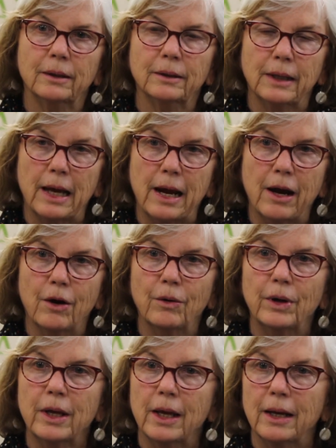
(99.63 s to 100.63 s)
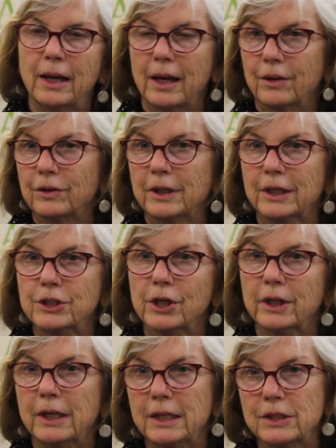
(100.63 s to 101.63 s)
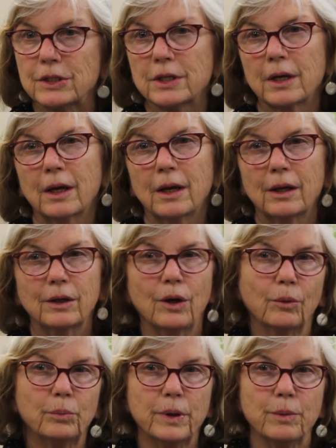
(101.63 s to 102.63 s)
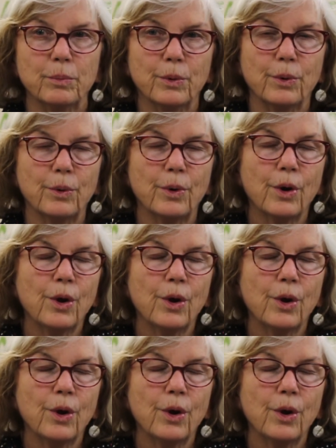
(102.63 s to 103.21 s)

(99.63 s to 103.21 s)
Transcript: Lao, and ethnic Chinese young people